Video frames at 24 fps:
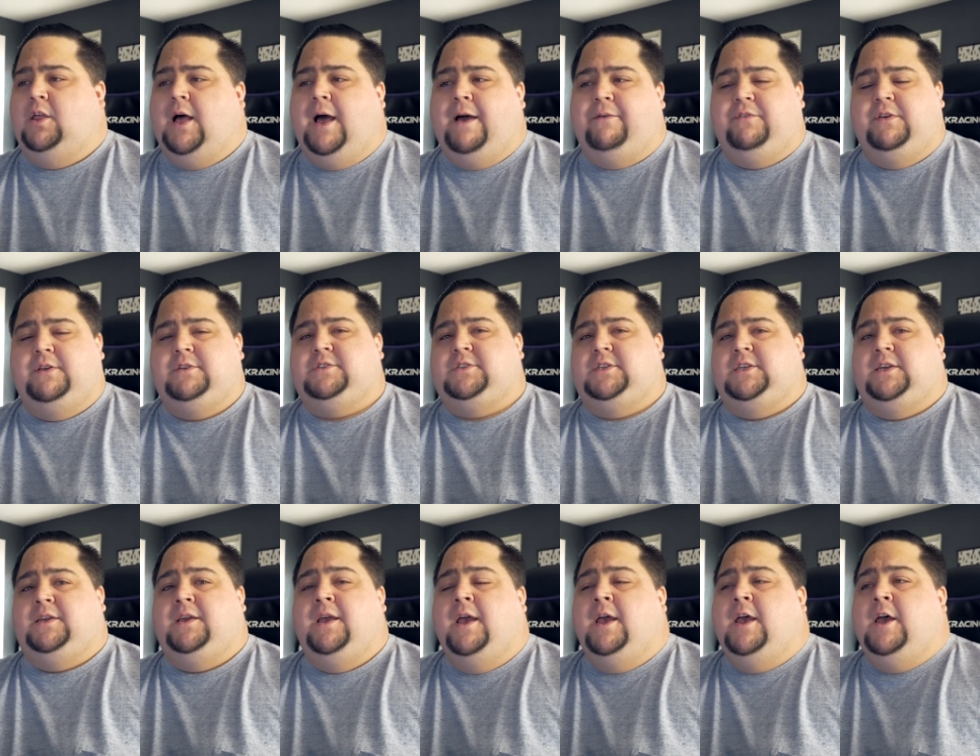
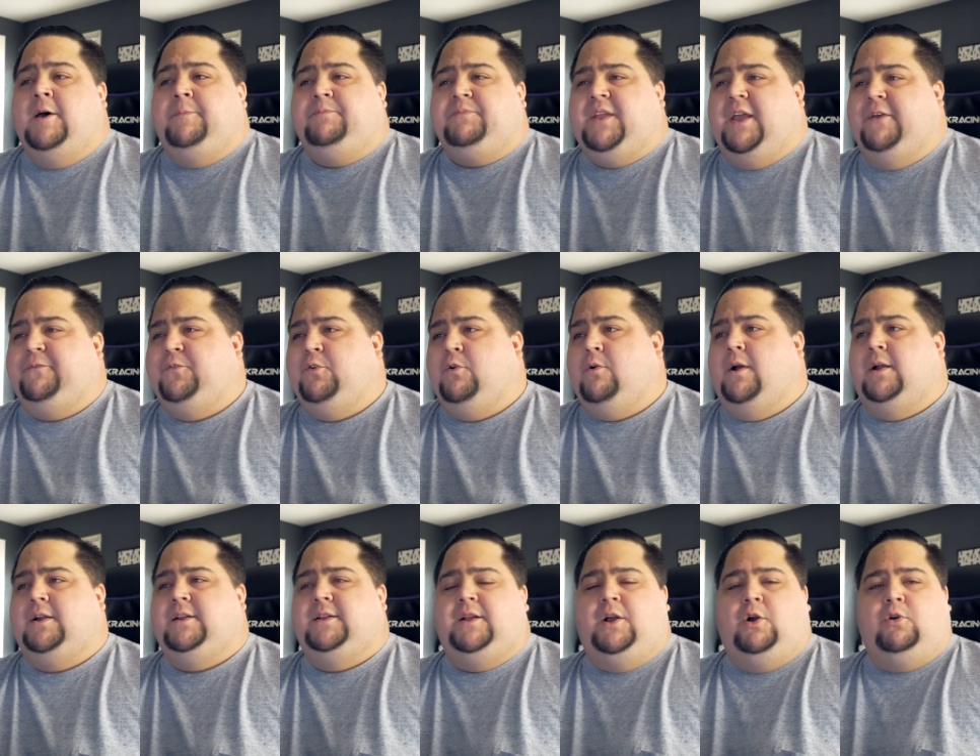Obviously, if you're
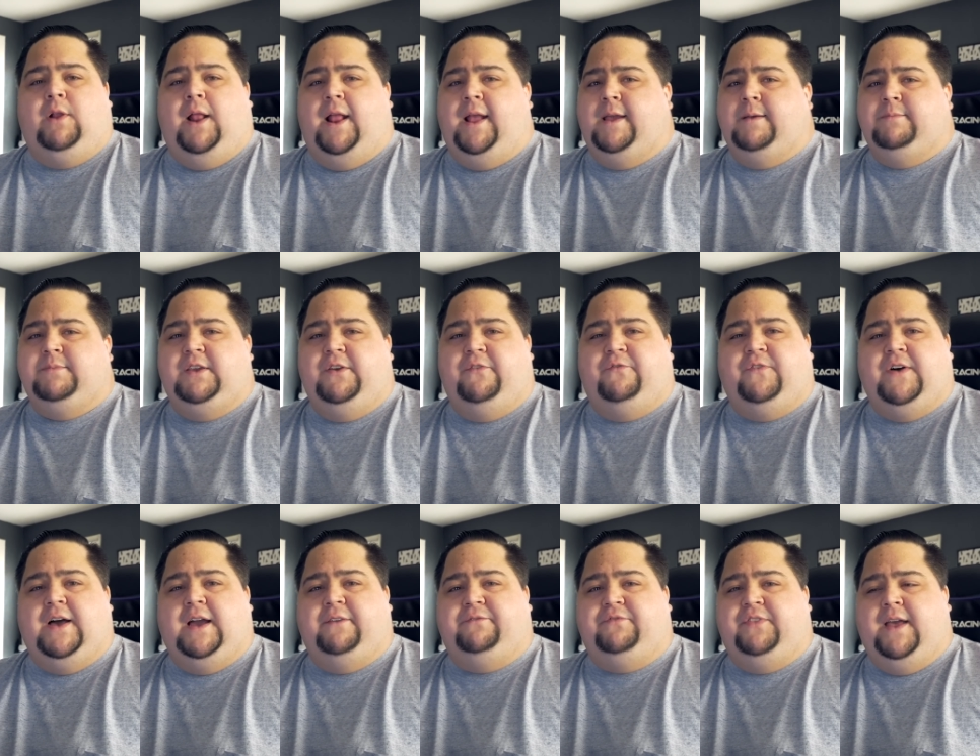on an AMD
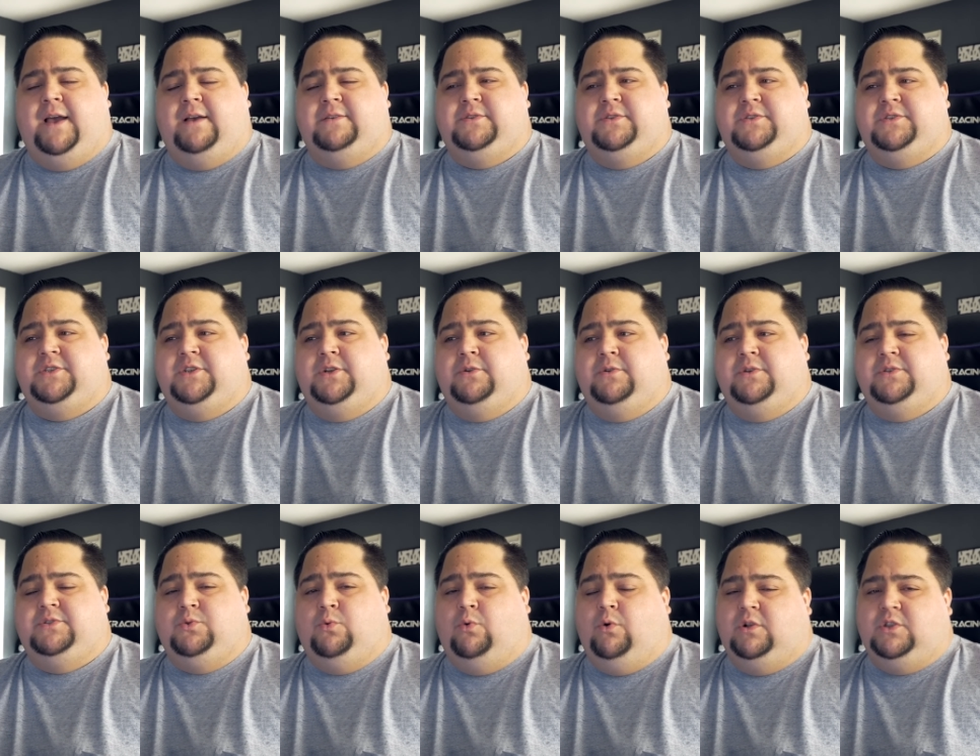5000
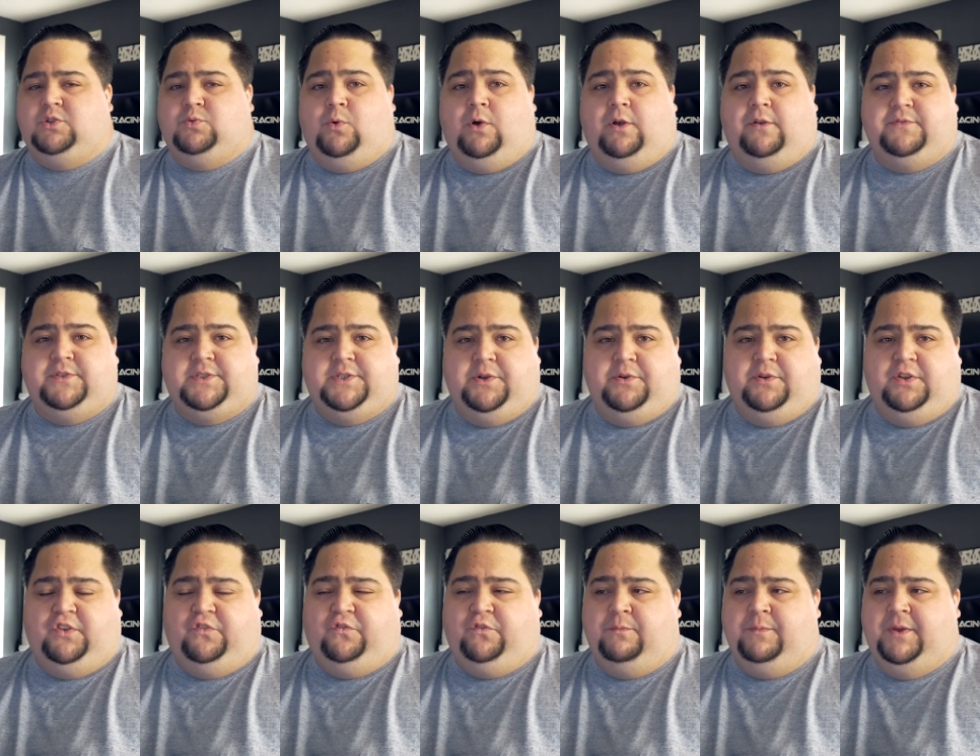series or a 12
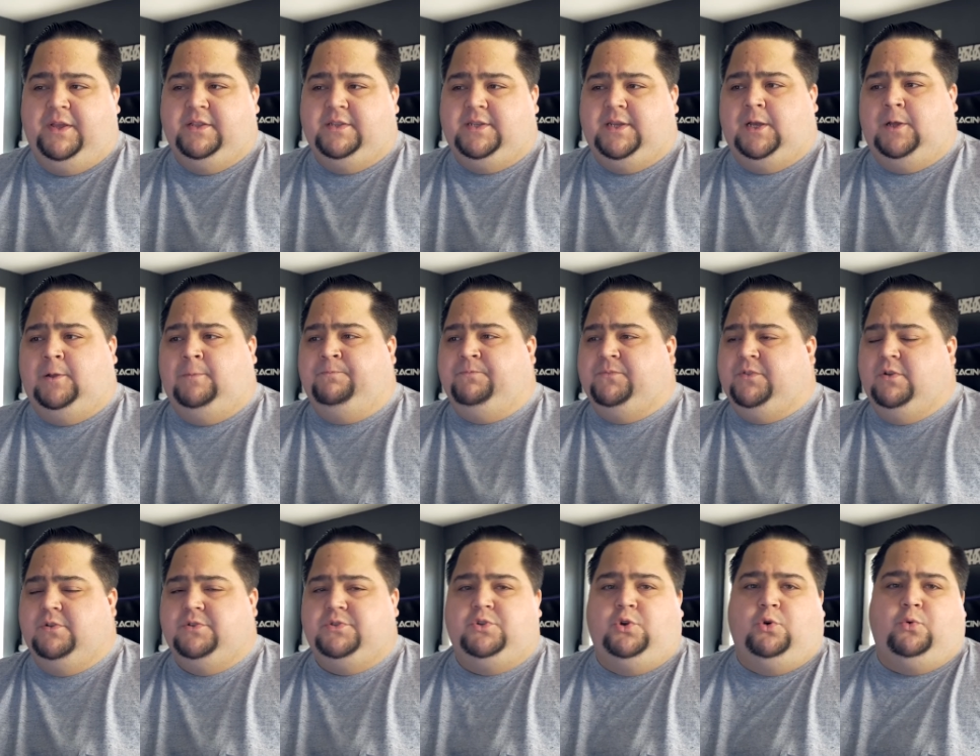series from Intel,
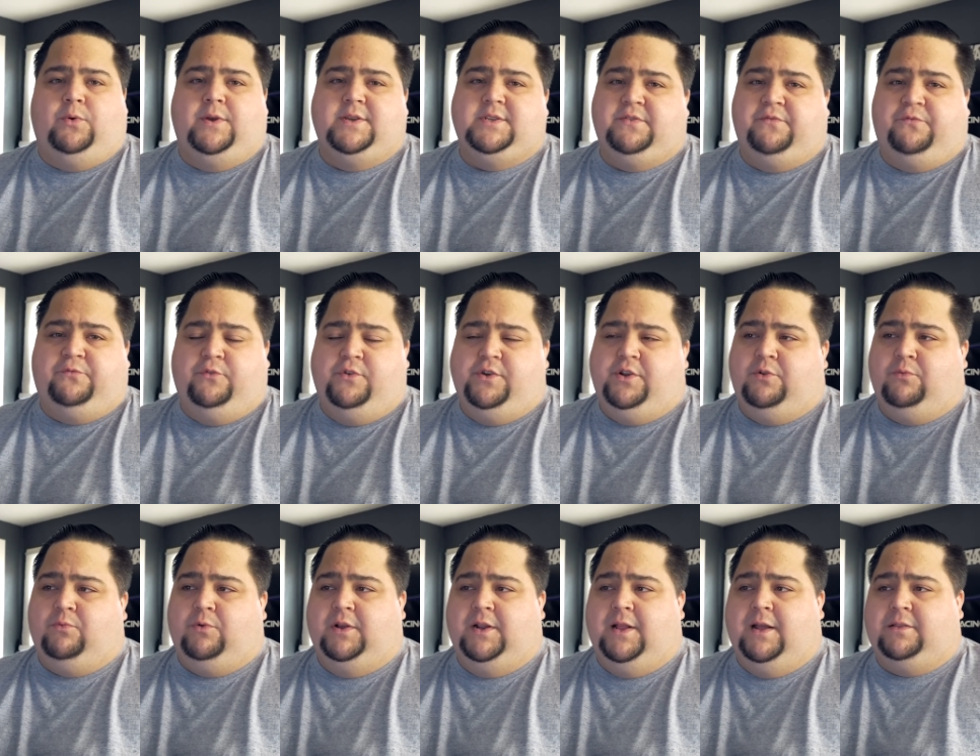there's no reason for you to
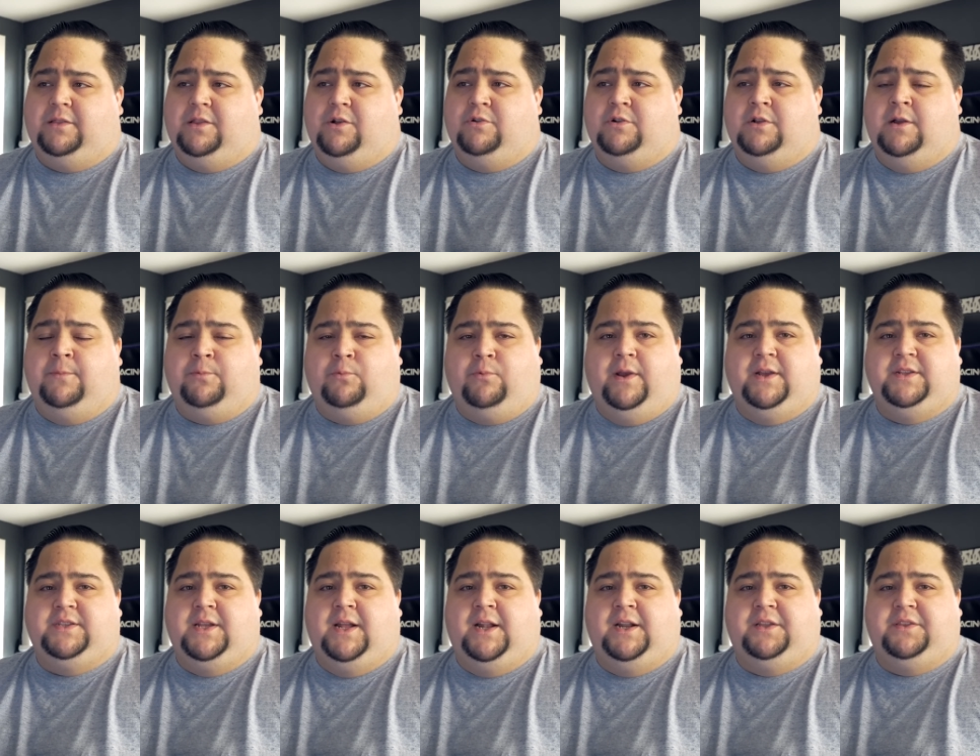run out there and upgrade
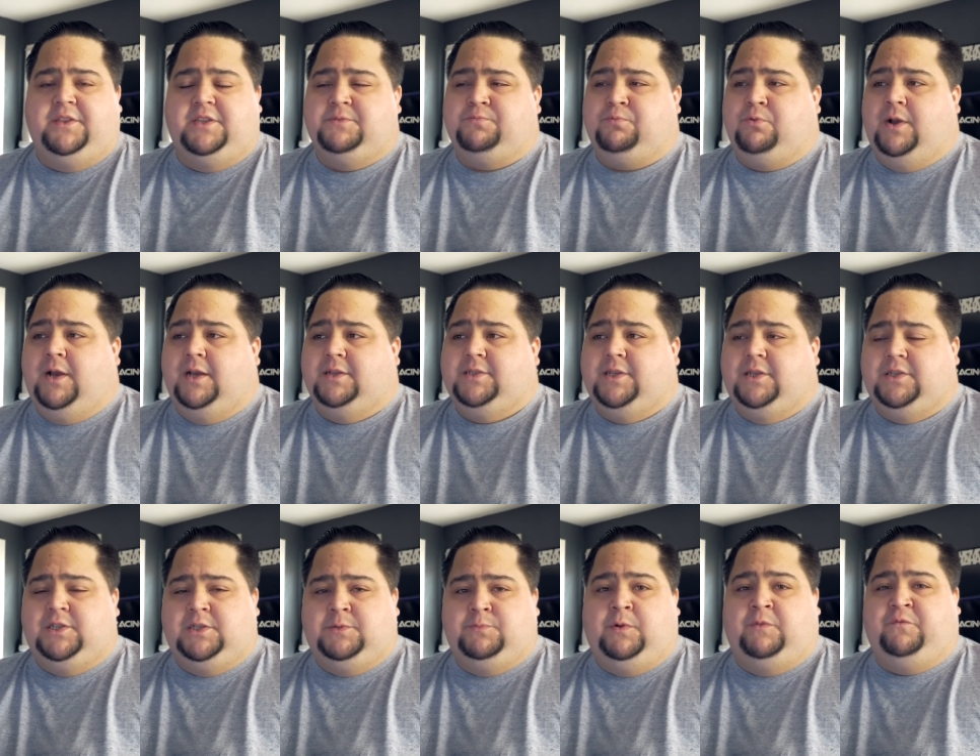to any of these
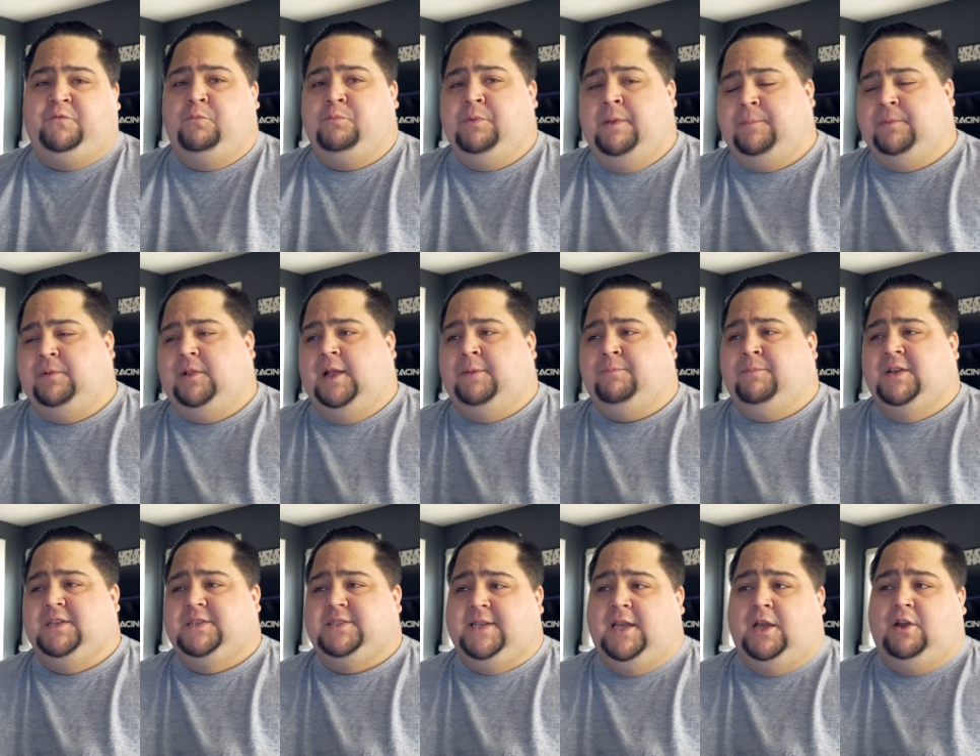processors. But for people like
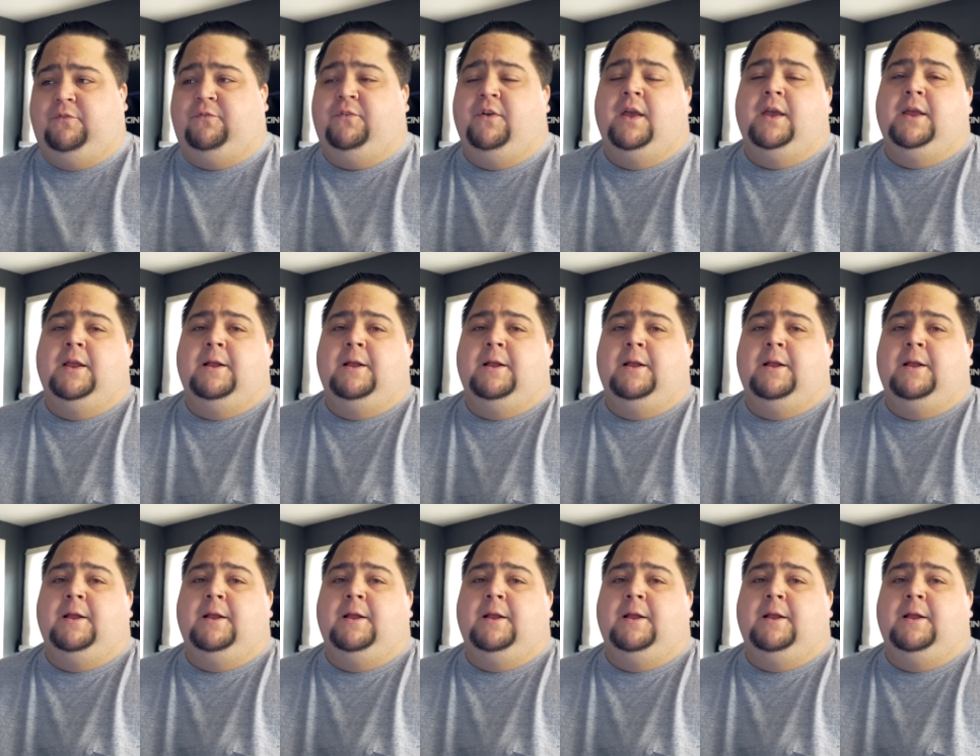myself